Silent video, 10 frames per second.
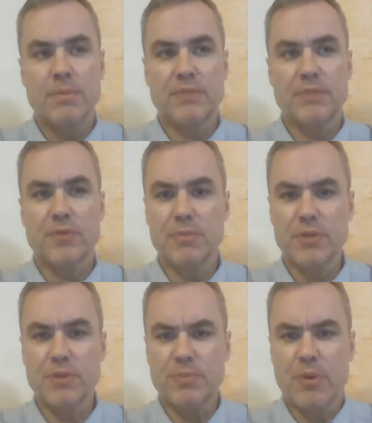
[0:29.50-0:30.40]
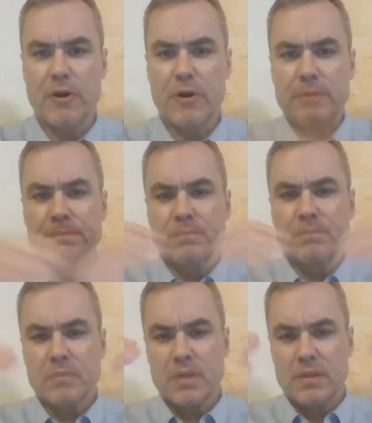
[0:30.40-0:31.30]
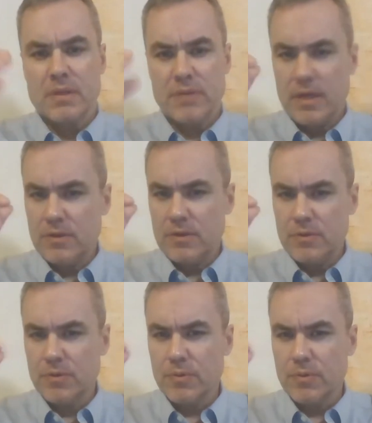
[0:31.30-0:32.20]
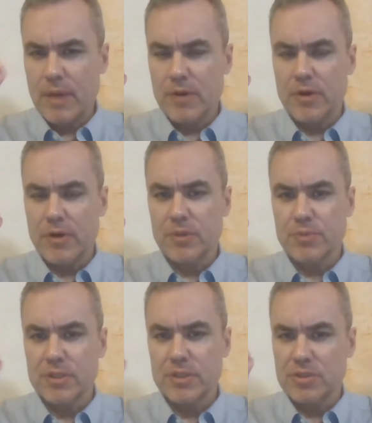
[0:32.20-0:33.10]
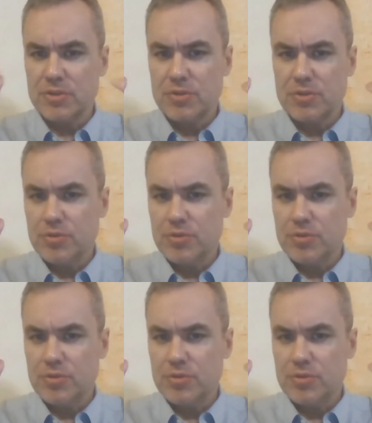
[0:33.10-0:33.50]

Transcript: But for the myth part, that your myocardial bridge is